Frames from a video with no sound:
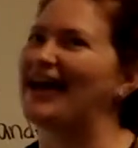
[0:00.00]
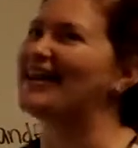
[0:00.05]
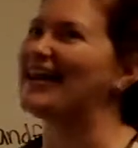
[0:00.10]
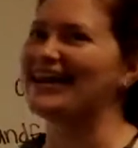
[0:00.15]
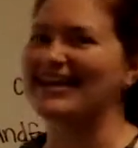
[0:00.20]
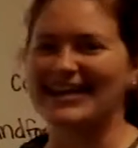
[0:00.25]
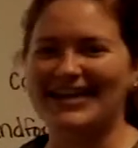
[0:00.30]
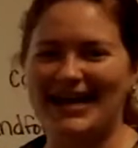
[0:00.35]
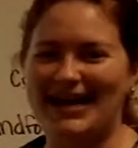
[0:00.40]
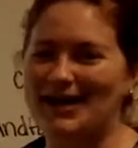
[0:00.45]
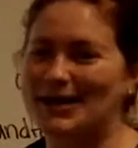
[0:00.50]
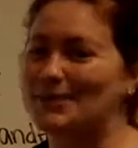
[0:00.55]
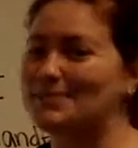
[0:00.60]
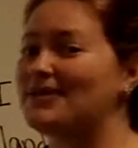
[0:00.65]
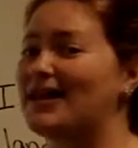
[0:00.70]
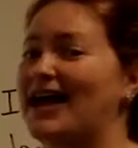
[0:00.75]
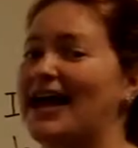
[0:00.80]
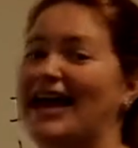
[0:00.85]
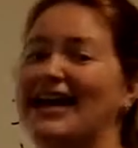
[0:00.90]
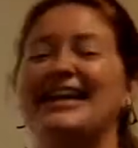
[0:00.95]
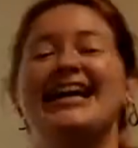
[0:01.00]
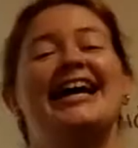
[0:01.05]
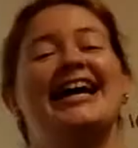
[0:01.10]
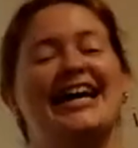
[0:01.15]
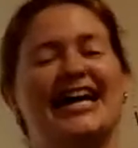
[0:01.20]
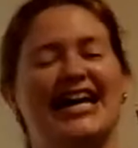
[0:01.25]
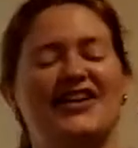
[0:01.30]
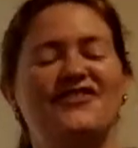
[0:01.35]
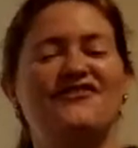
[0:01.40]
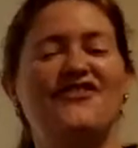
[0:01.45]
like an airplane.
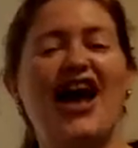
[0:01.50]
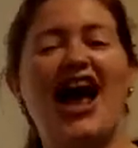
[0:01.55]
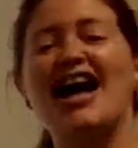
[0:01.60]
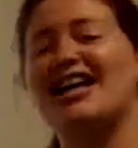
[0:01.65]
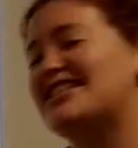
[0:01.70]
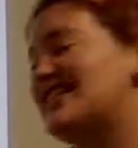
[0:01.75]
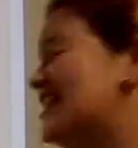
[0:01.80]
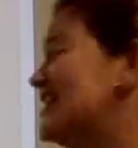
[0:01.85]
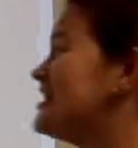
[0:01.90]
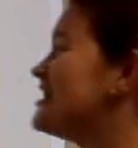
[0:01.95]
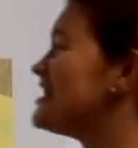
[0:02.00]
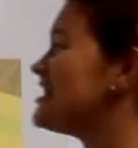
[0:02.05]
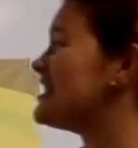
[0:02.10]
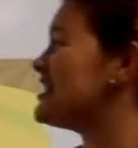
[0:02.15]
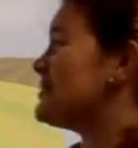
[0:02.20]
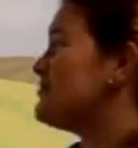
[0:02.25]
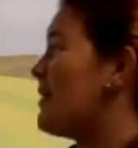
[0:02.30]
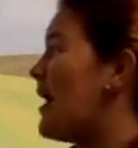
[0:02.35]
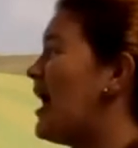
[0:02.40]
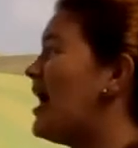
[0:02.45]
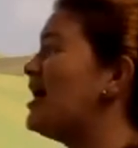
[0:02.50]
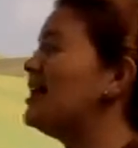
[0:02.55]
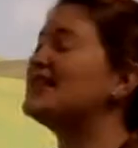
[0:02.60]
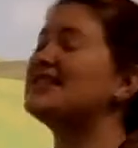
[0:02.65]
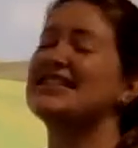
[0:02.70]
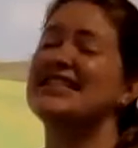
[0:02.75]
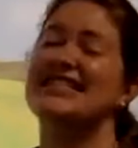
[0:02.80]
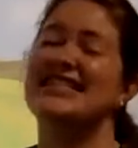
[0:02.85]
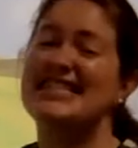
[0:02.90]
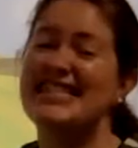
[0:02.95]
In fact, it's
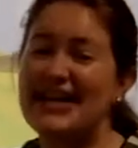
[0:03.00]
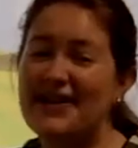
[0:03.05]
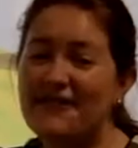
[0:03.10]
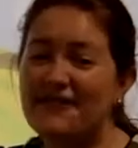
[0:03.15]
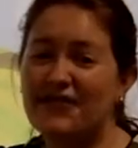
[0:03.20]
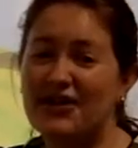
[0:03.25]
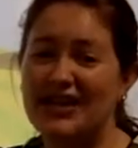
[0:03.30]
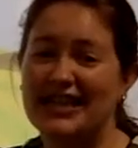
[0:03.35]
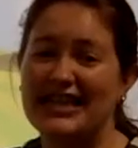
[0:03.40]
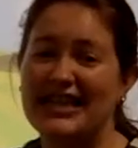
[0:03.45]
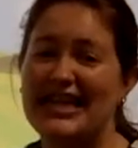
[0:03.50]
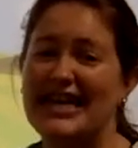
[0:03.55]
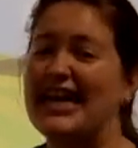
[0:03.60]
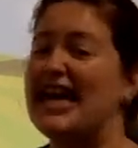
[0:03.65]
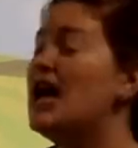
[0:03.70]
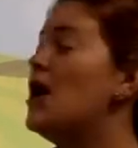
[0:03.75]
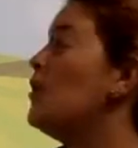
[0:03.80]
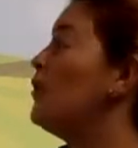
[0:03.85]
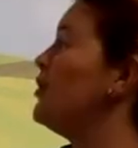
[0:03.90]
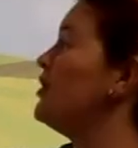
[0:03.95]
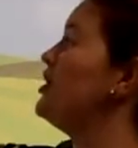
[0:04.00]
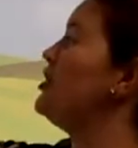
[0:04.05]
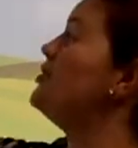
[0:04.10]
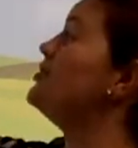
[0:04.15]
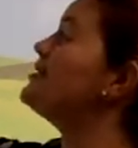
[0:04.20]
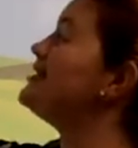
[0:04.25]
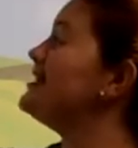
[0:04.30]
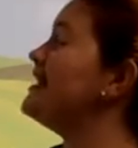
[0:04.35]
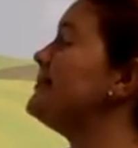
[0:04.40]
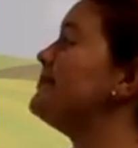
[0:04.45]
spelled differently. When
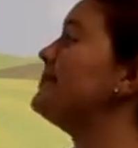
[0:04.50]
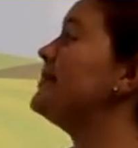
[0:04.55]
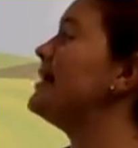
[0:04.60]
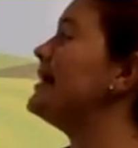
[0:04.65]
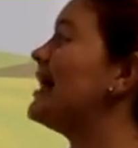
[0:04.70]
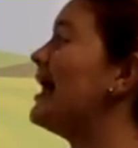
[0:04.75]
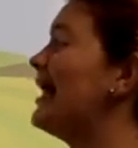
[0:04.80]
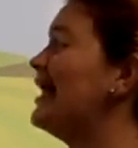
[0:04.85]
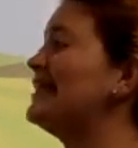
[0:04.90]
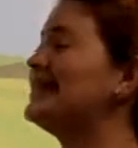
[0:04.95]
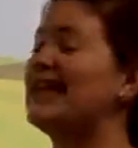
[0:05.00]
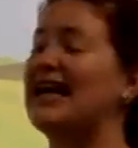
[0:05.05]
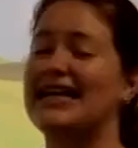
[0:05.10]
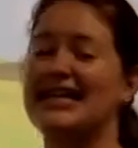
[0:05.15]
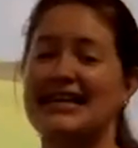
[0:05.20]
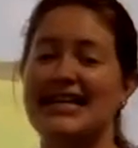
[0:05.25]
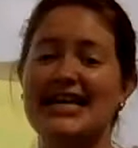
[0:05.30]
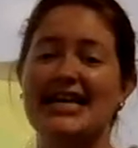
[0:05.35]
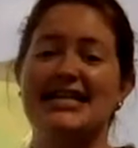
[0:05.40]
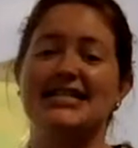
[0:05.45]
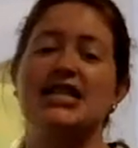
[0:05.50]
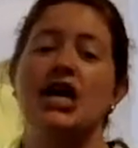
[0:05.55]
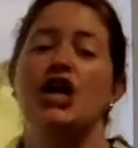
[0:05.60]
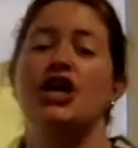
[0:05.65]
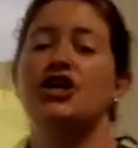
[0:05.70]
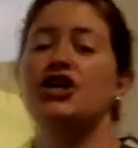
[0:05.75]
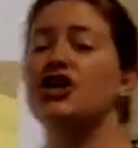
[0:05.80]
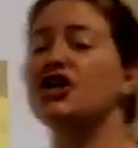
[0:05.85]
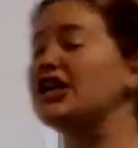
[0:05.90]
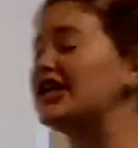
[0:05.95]
you see plane like this,
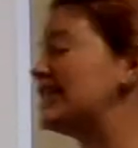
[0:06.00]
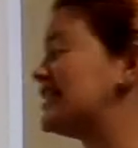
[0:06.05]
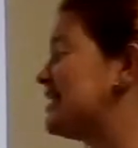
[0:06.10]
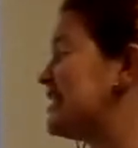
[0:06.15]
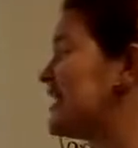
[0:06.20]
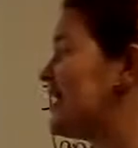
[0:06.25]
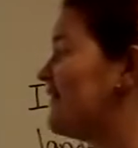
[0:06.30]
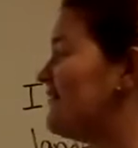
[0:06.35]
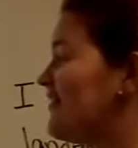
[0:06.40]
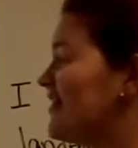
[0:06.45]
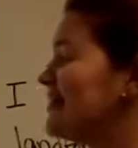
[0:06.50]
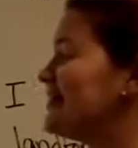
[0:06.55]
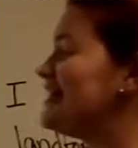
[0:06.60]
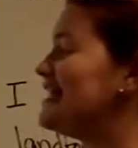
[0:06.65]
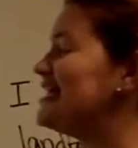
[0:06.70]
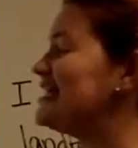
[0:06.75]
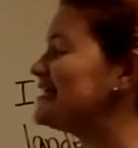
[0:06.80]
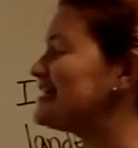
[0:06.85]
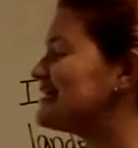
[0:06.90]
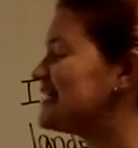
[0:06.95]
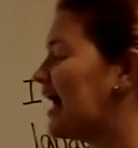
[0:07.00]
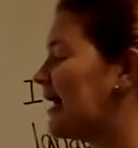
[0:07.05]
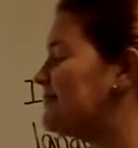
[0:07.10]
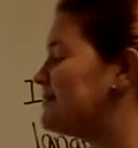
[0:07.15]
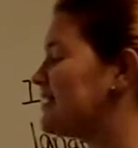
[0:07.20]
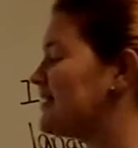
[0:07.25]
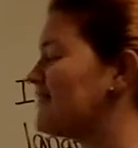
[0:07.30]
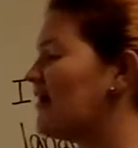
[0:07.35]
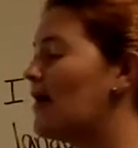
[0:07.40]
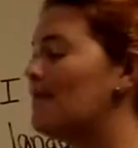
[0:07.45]
you're going to think of these
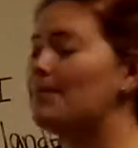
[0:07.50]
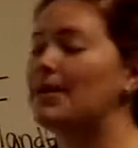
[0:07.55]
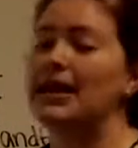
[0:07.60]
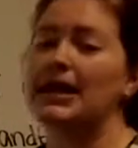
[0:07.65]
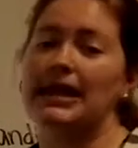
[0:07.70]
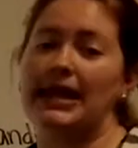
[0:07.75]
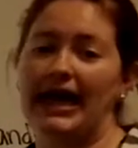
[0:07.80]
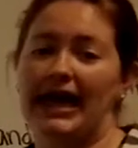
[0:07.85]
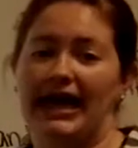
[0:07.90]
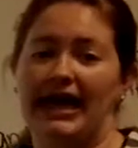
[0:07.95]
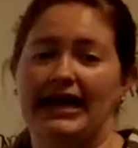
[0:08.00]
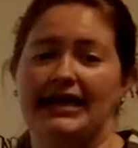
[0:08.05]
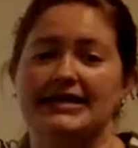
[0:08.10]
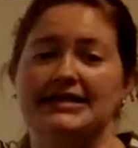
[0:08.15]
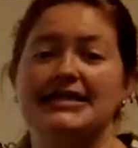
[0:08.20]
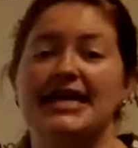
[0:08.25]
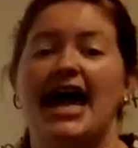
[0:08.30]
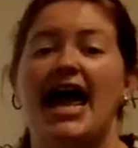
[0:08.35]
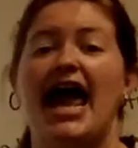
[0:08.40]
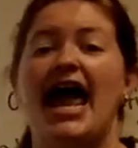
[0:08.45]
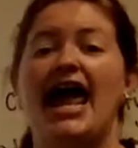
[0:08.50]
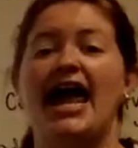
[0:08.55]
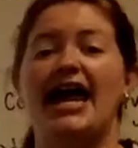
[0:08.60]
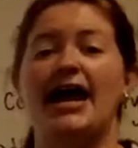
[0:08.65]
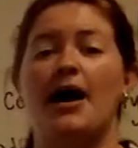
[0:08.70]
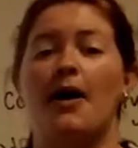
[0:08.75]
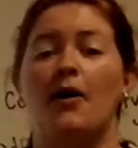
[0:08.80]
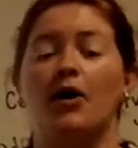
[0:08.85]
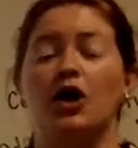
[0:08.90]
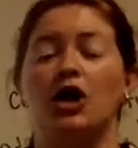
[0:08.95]
types of plains.
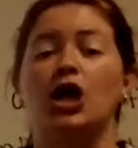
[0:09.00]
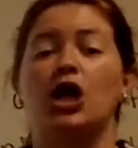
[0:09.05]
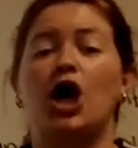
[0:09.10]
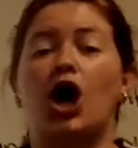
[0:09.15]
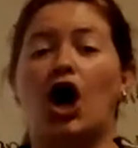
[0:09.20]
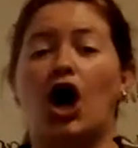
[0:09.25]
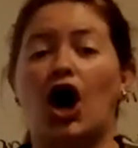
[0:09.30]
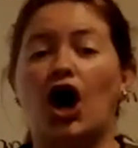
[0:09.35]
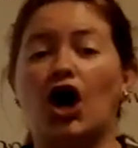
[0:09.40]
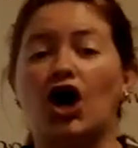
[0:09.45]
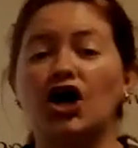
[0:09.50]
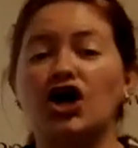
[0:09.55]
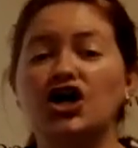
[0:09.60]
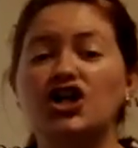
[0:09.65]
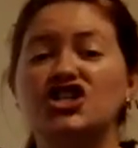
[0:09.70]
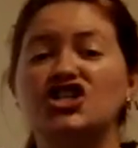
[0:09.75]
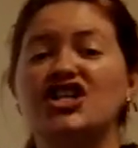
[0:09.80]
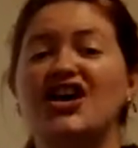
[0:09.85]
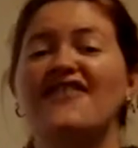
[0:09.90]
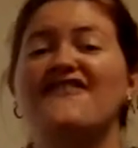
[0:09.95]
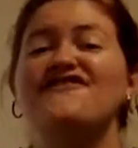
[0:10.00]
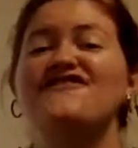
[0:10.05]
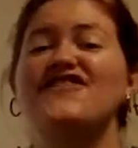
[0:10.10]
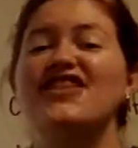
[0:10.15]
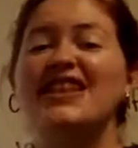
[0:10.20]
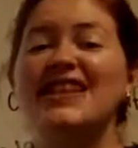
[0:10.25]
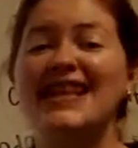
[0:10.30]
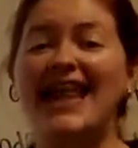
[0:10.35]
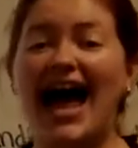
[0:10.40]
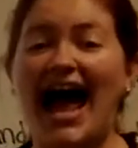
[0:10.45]
A large,
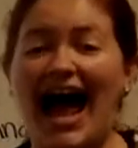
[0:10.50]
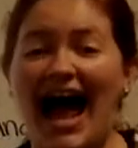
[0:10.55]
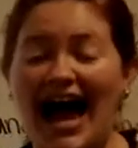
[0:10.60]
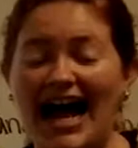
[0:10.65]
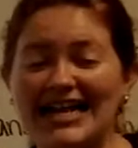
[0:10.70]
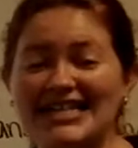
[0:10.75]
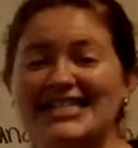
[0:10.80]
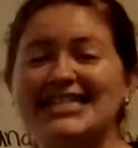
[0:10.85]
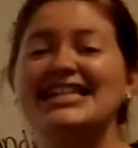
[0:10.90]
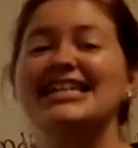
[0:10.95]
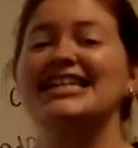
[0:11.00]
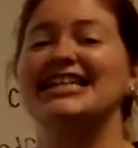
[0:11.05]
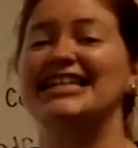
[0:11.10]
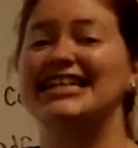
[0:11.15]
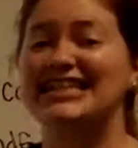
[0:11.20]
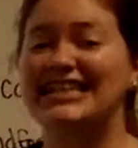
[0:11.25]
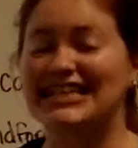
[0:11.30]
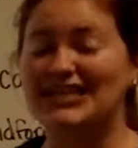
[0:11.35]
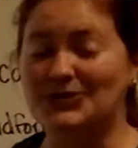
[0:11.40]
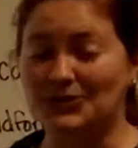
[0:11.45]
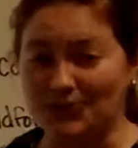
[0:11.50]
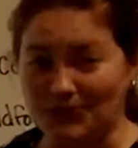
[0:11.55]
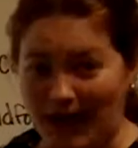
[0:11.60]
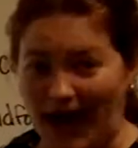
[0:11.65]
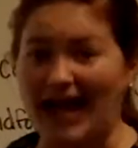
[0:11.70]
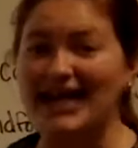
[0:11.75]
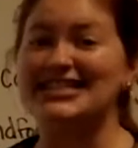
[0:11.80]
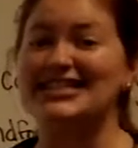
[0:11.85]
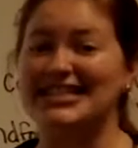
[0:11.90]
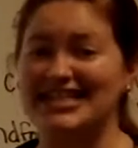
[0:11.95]
flat,
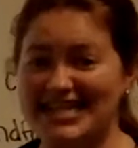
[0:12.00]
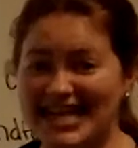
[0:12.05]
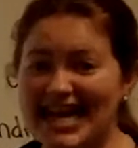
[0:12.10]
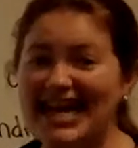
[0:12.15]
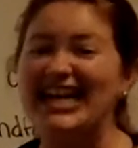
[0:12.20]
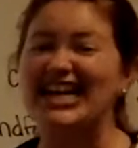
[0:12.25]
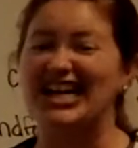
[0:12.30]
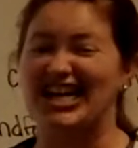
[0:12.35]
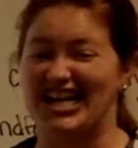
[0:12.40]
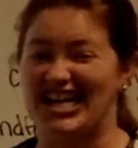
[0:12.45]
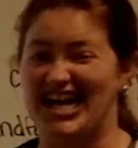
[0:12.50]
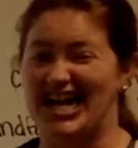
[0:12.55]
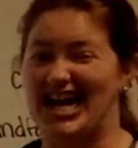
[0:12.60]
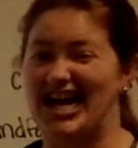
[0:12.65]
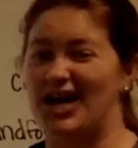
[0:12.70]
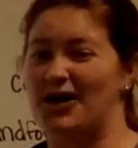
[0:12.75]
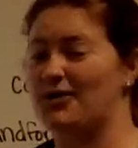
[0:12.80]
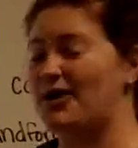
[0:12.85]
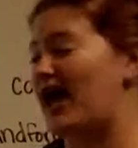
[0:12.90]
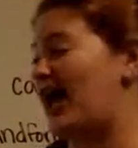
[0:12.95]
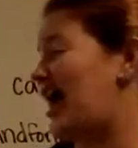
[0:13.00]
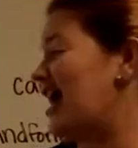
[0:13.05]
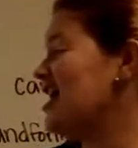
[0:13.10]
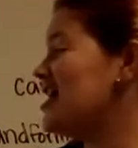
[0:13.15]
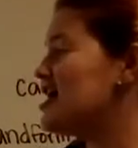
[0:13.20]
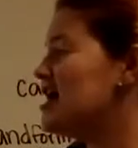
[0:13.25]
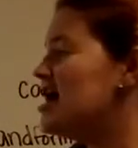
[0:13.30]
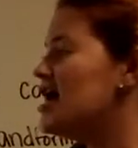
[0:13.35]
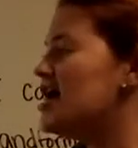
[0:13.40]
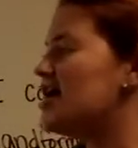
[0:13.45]
grassy area, okay?